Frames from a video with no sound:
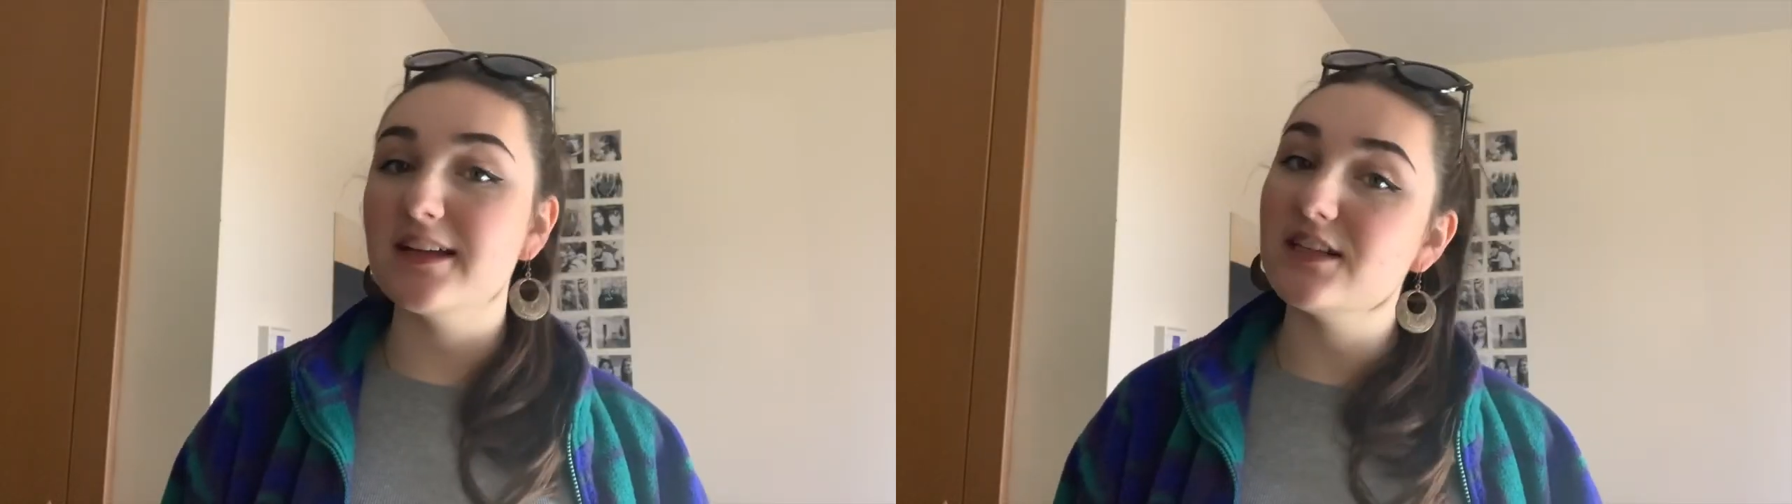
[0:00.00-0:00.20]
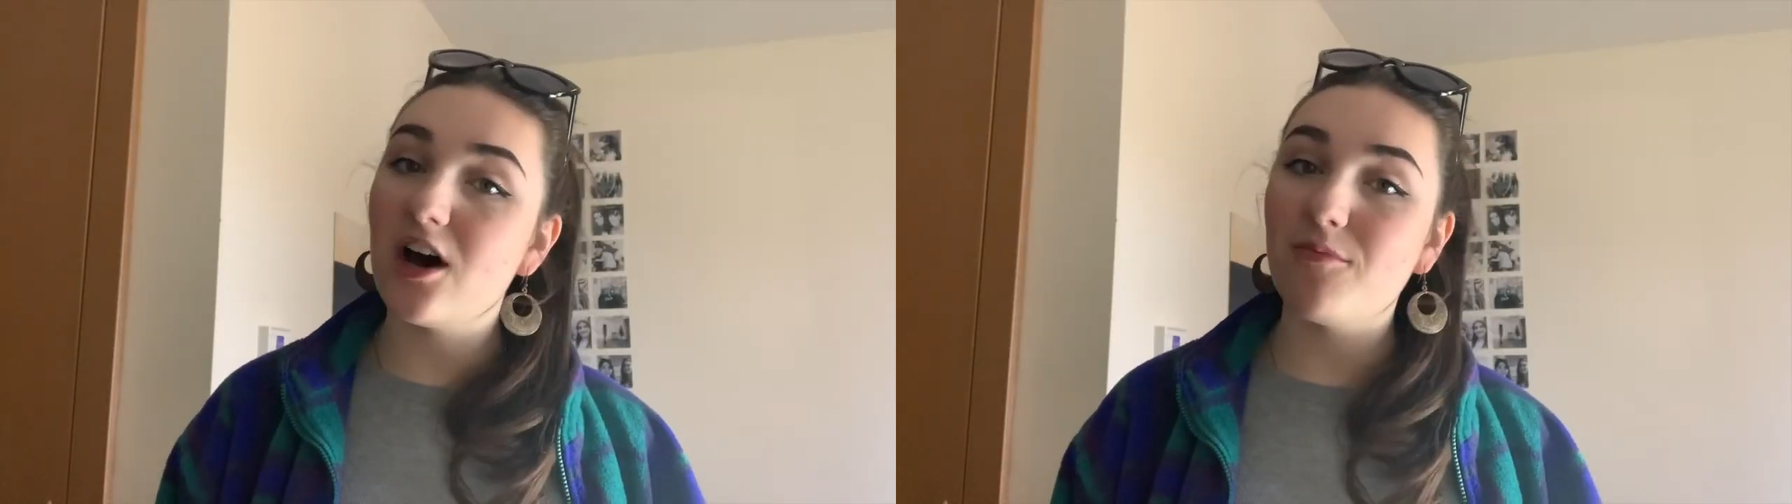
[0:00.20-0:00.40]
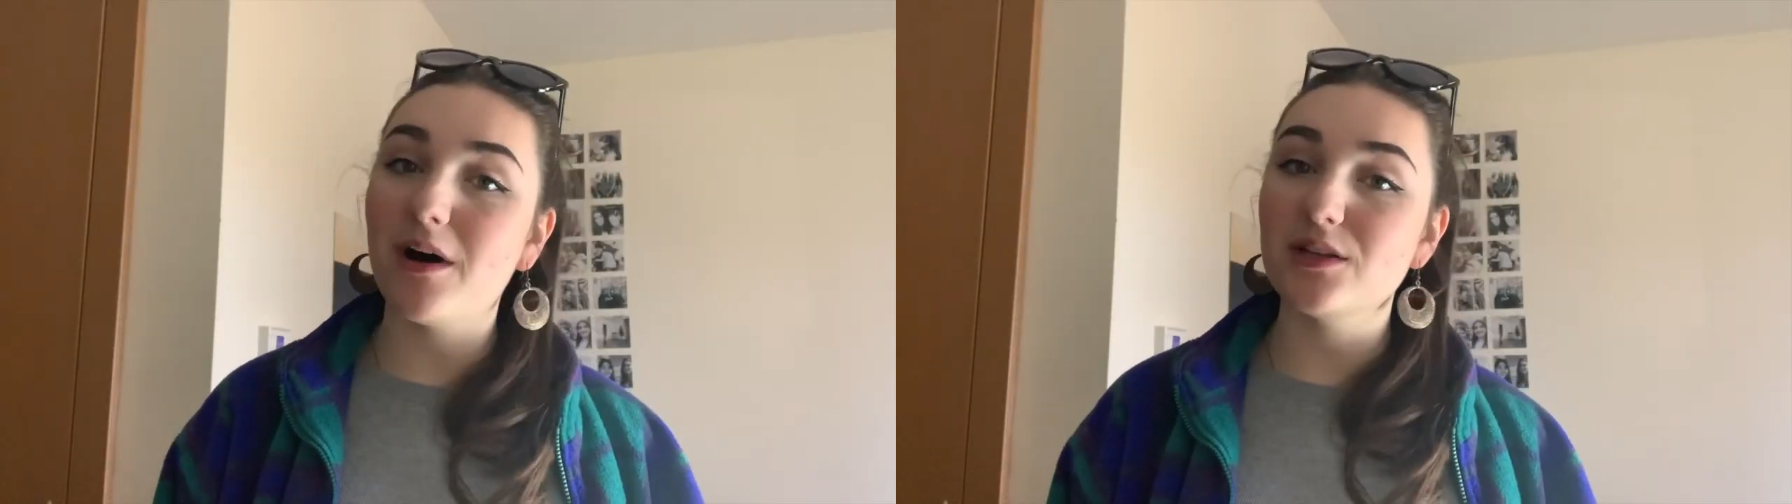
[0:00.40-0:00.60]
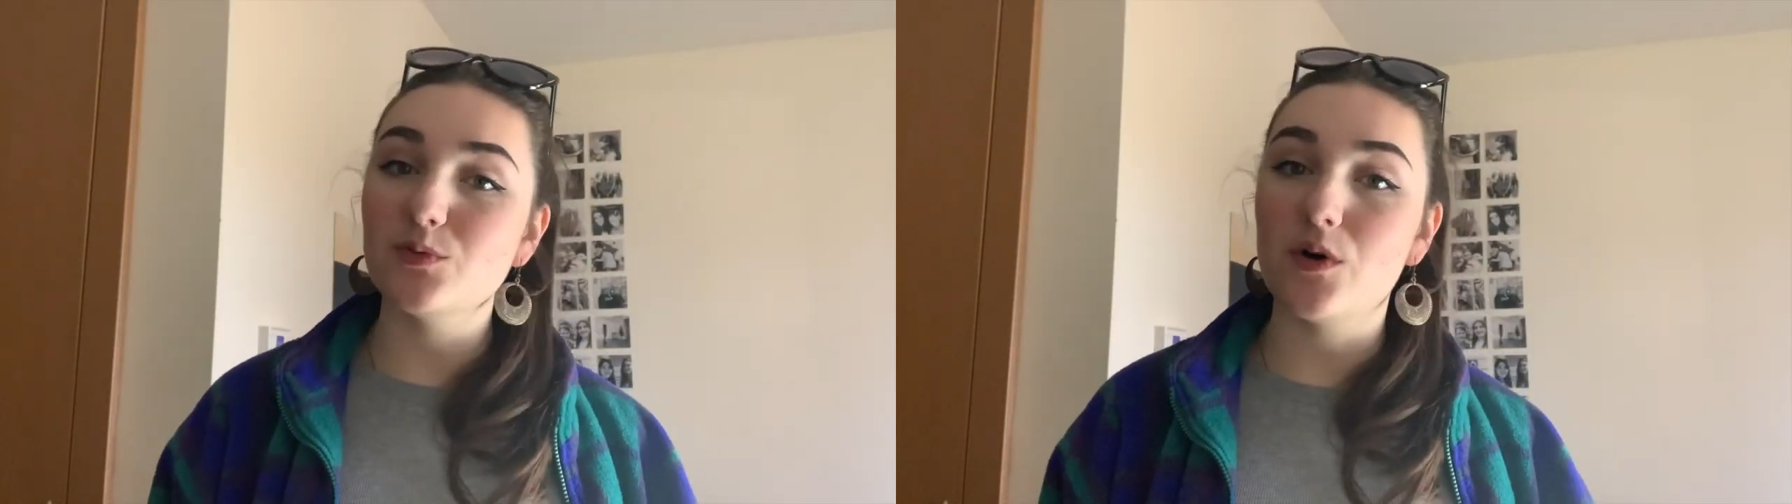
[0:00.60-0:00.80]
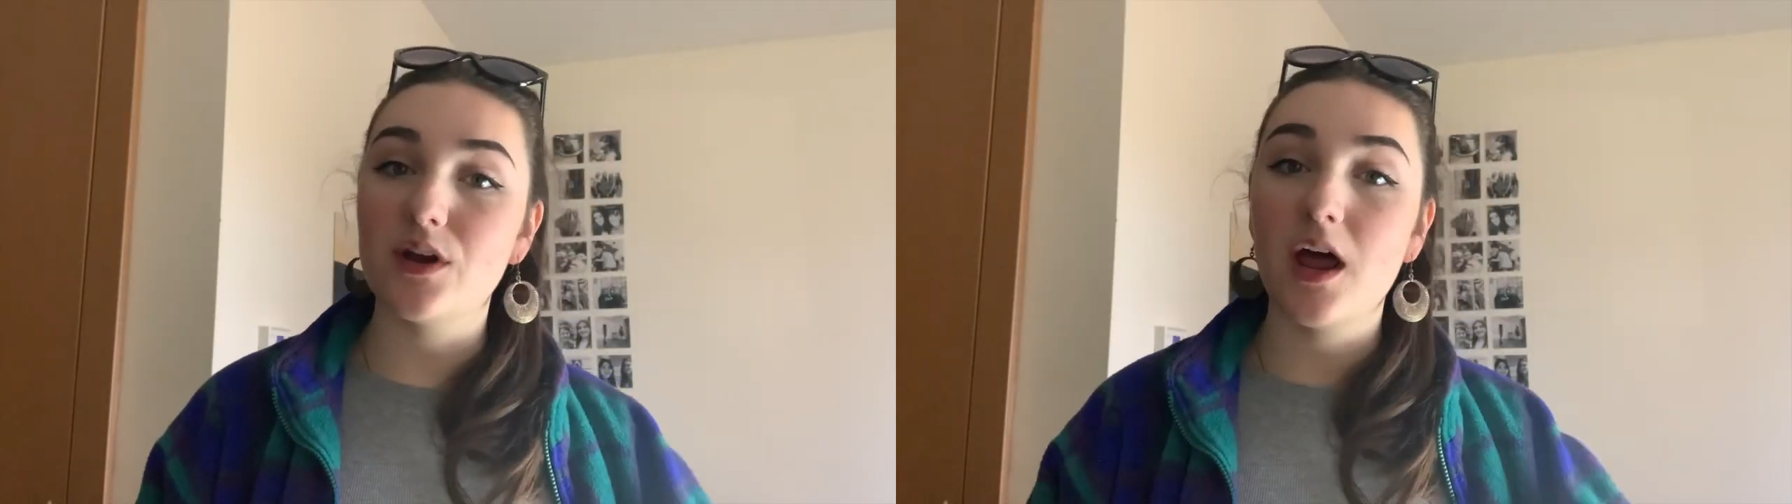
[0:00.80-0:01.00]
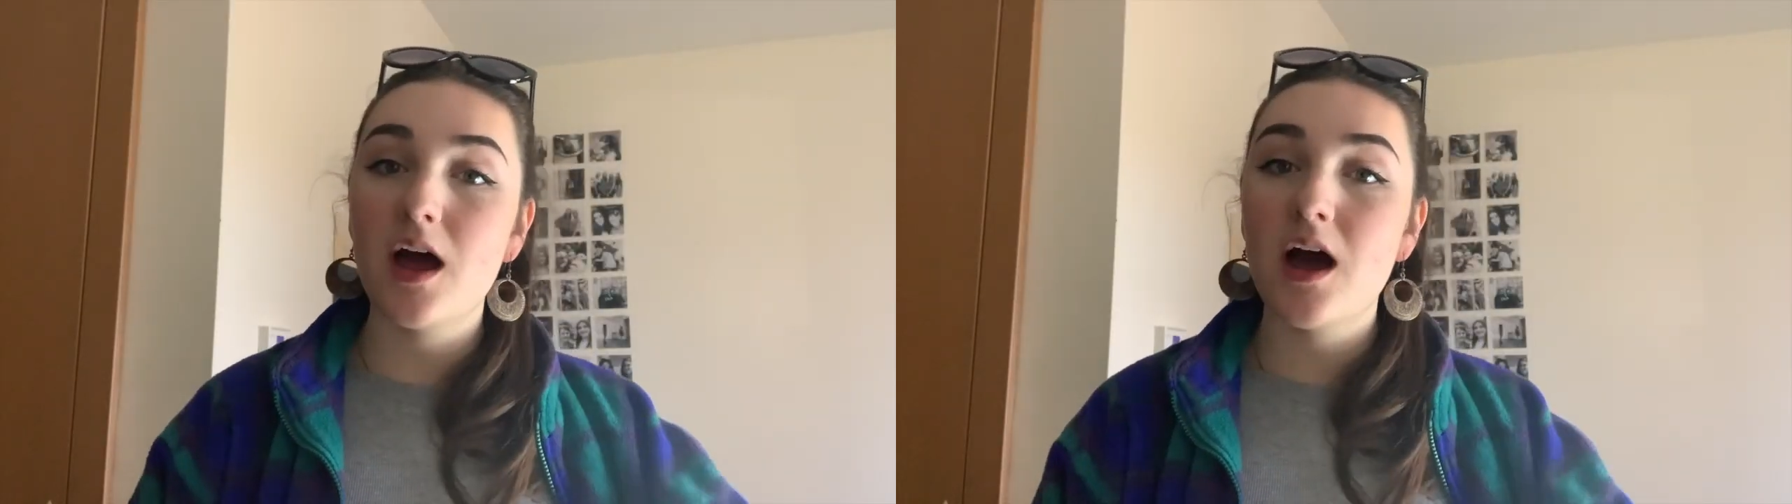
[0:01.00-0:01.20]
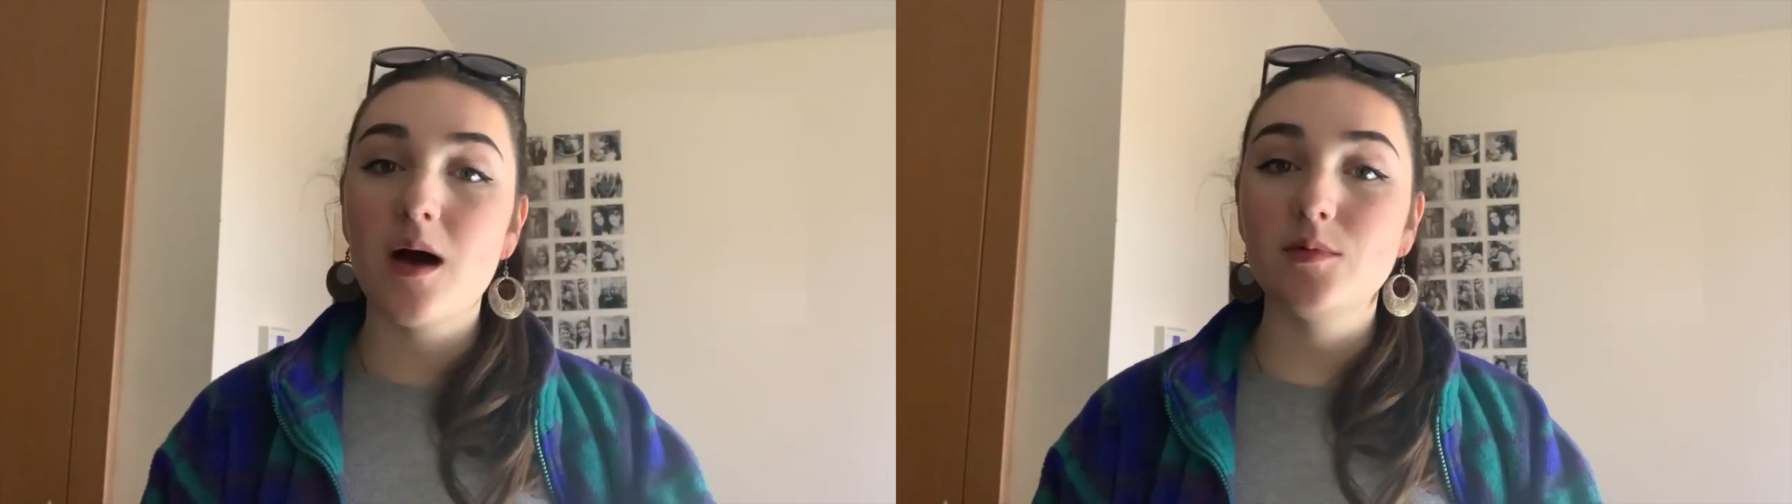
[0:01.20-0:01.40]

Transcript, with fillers: half past one. I'm